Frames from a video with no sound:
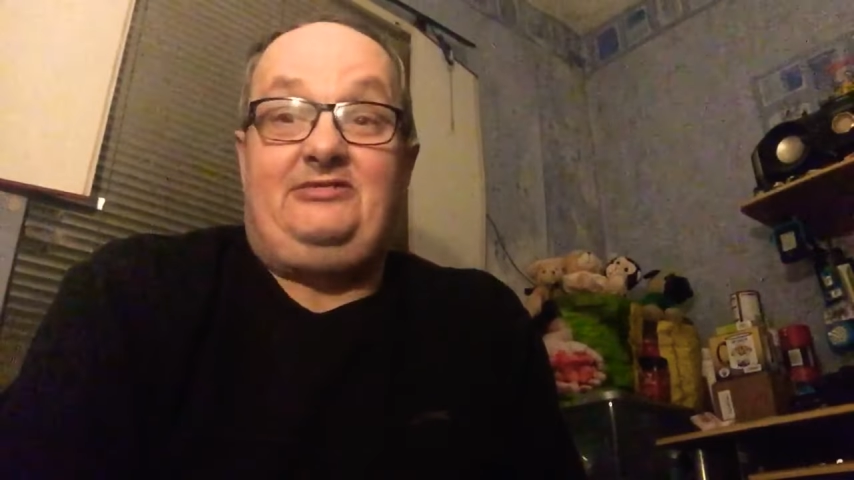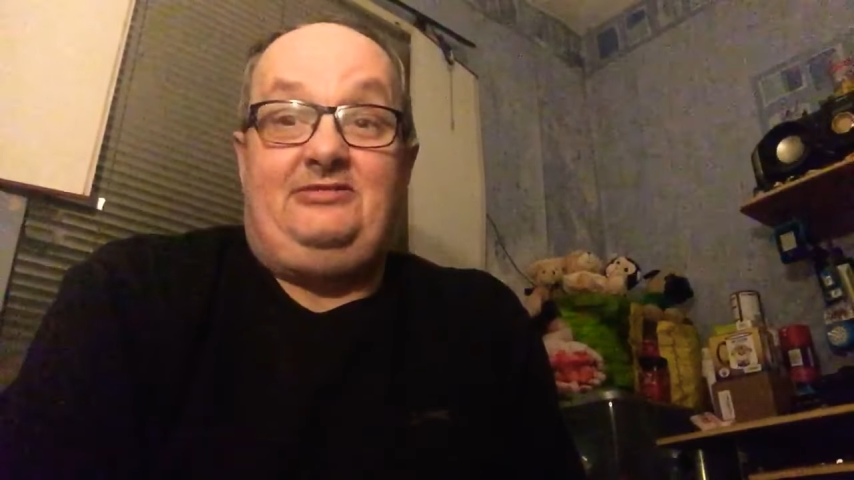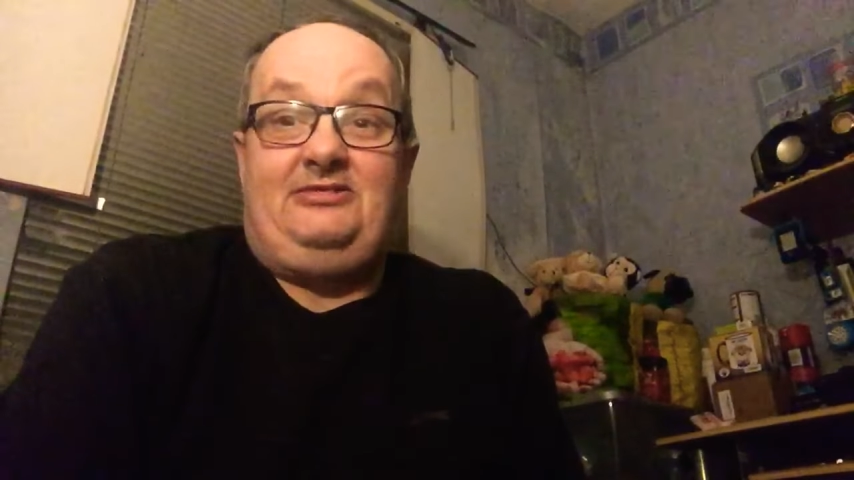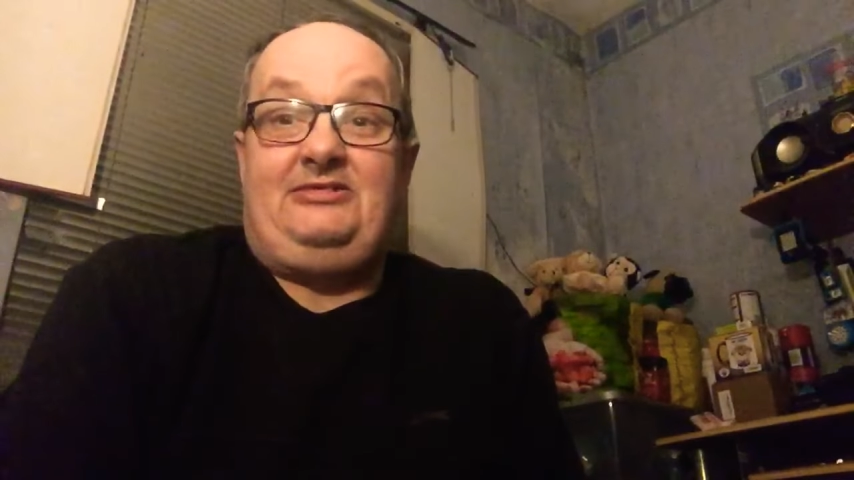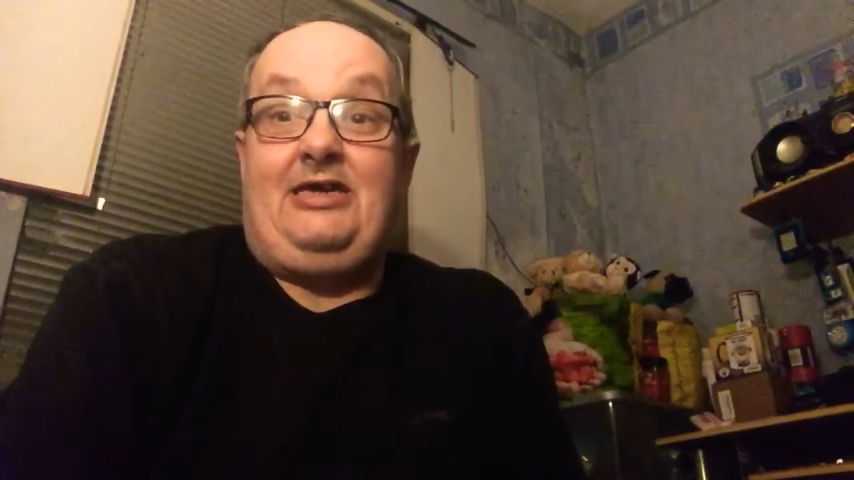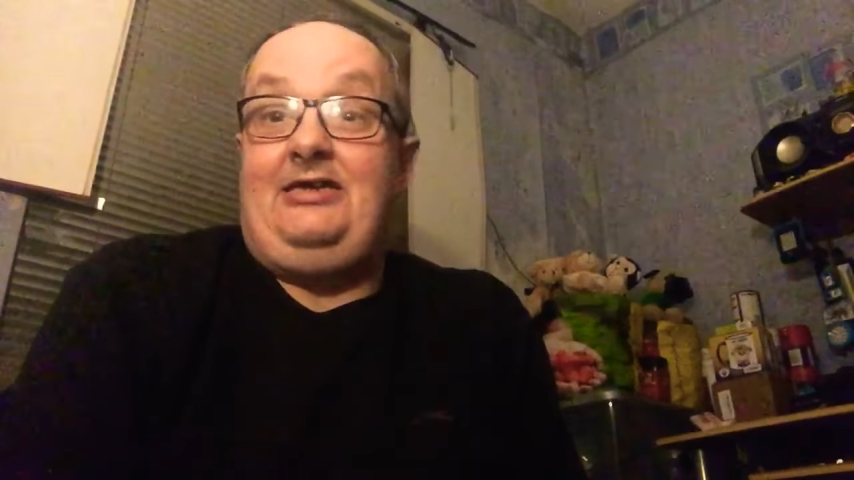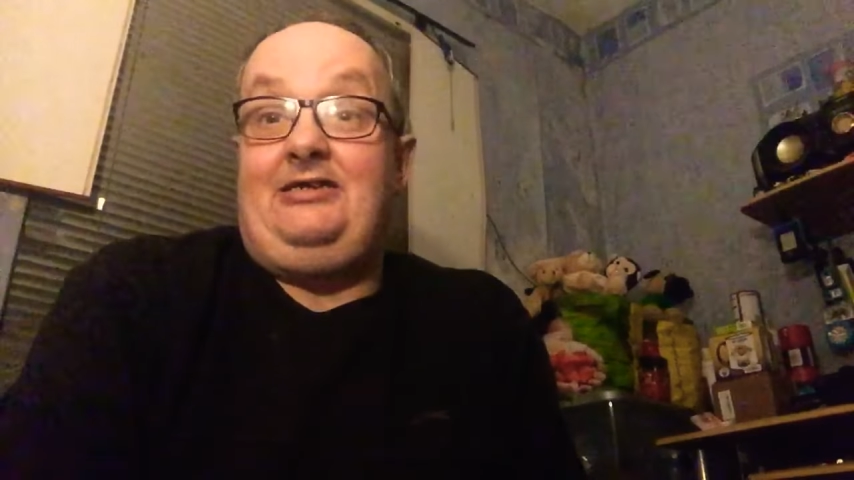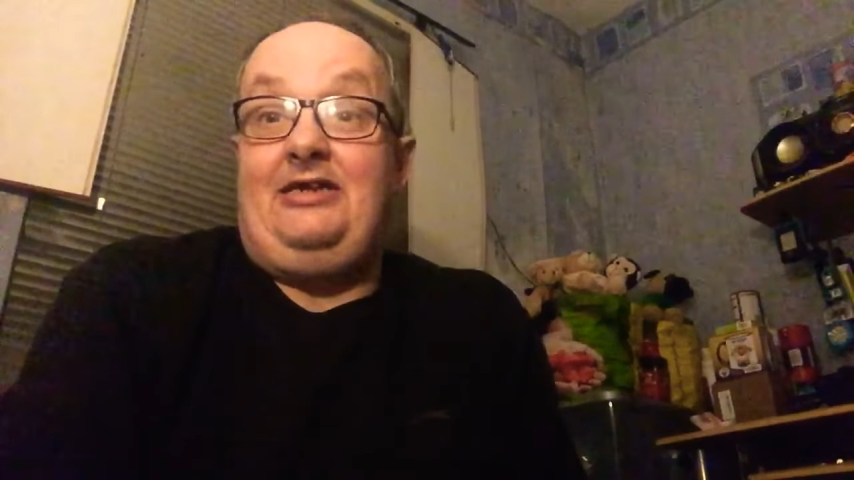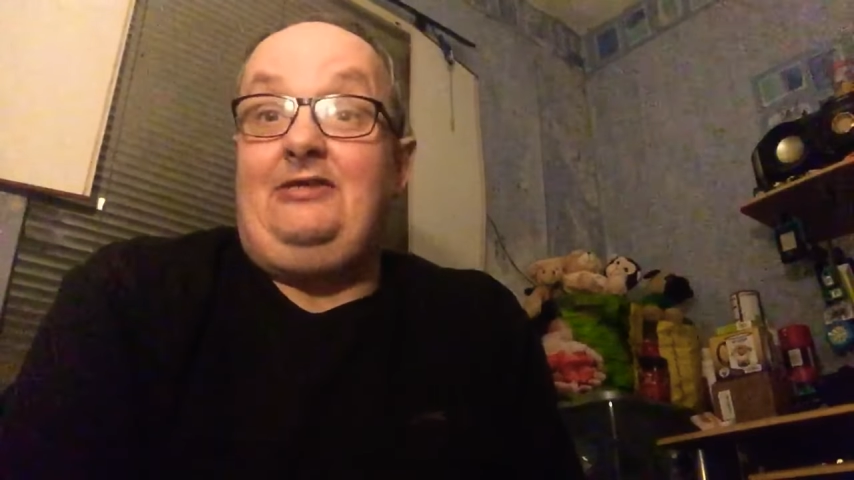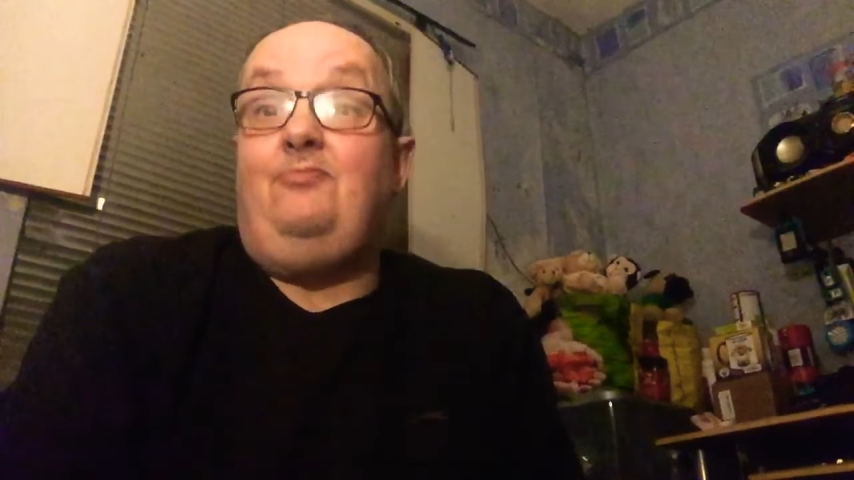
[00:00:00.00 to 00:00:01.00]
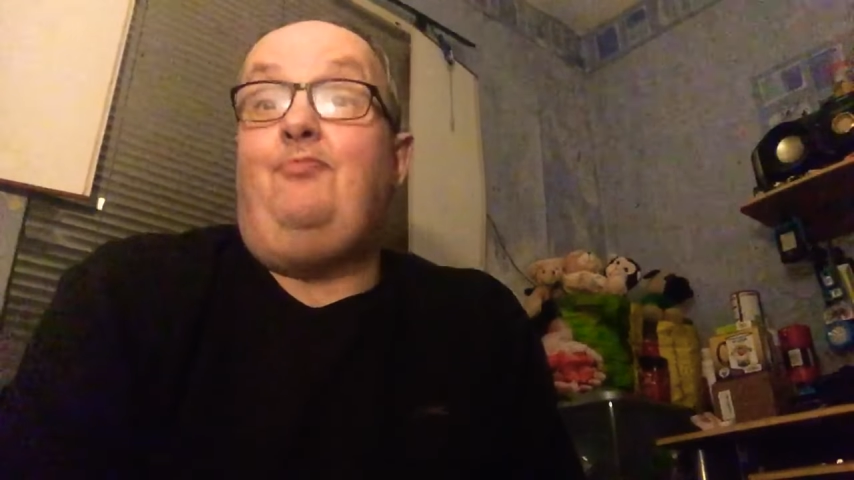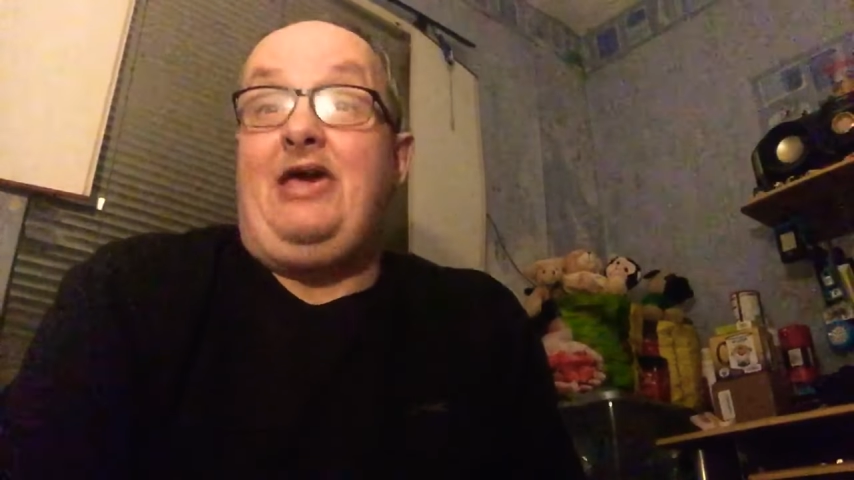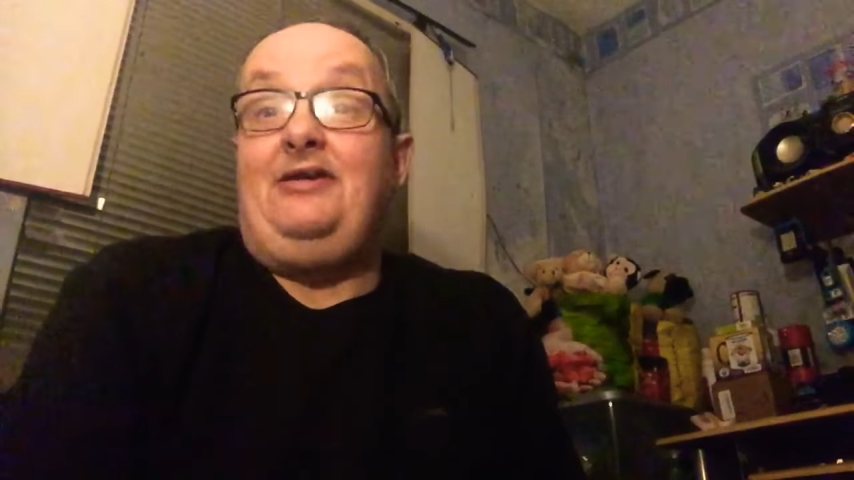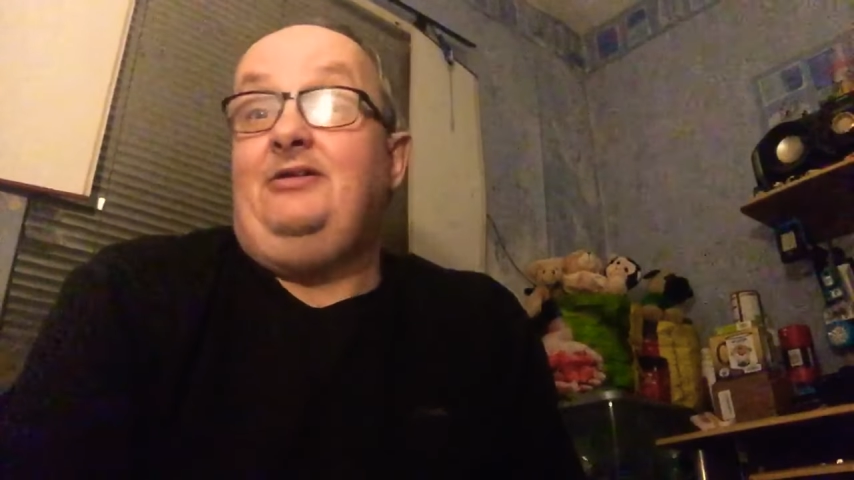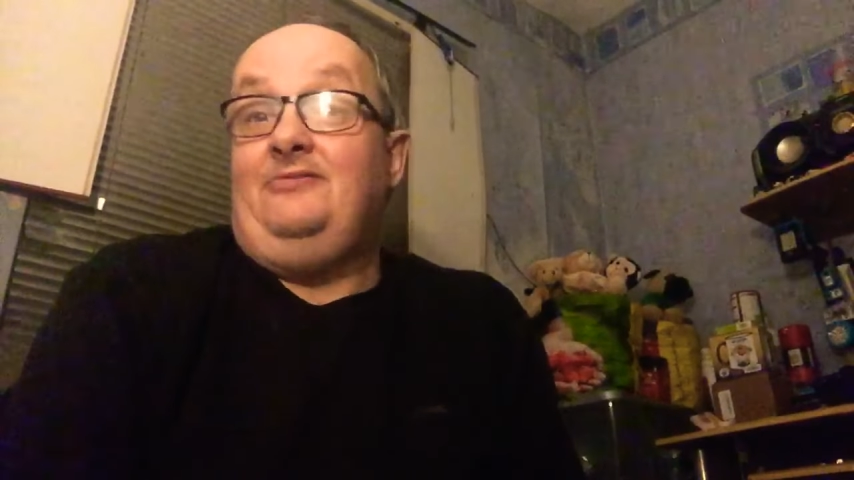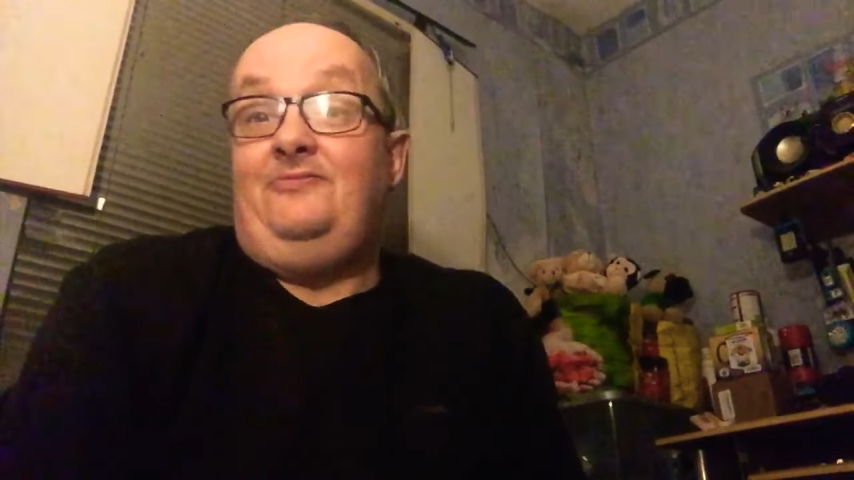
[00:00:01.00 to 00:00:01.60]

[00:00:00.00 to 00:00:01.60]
staying in bed